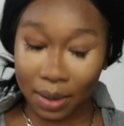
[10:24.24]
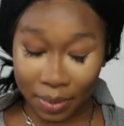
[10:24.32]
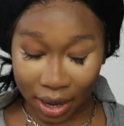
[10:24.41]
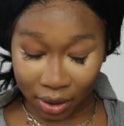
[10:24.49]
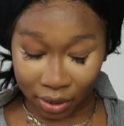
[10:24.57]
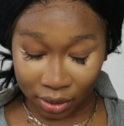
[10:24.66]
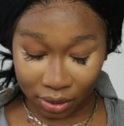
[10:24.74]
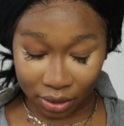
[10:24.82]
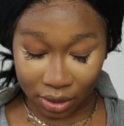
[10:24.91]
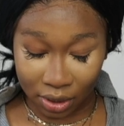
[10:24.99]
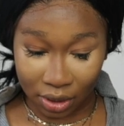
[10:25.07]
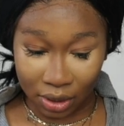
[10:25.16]
about
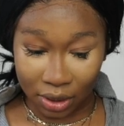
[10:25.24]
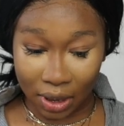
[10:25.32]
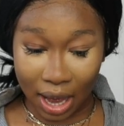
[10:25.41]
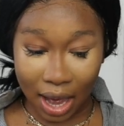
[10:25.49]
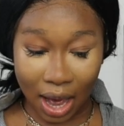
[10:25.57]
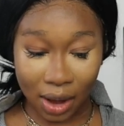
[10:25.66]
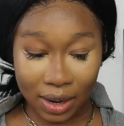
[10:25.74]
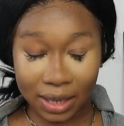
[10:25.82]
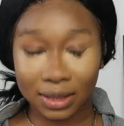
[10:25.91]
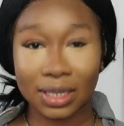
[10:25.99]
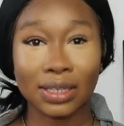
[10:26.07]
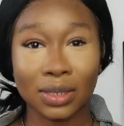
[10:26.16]
how
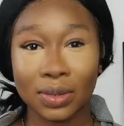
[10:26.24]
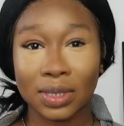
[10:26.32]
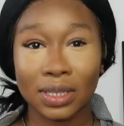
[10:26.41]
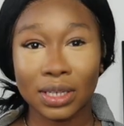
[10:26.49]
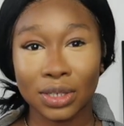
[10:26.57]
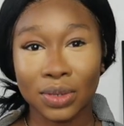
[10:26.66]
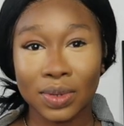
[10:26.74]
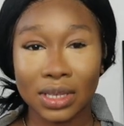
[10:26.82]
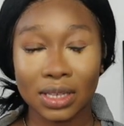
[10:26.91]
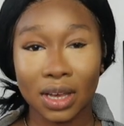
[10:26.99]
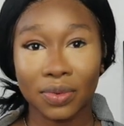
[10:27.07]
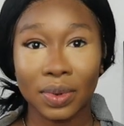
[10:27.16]
like the deals that they do
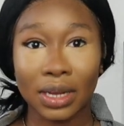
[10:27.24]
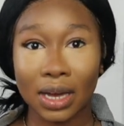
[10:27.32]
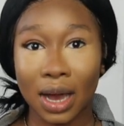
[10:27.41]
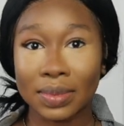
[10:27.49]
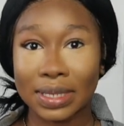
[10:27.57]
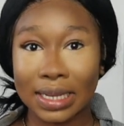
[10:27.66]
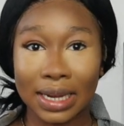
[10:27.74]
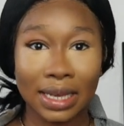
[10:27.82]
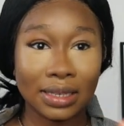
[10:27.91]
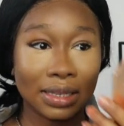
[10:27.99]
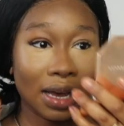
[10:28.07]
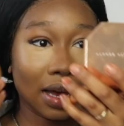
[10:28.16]
and stuff when it comes to
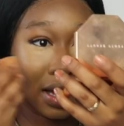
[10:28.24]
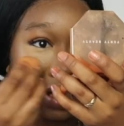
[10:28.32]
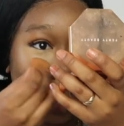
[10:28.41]
laser, and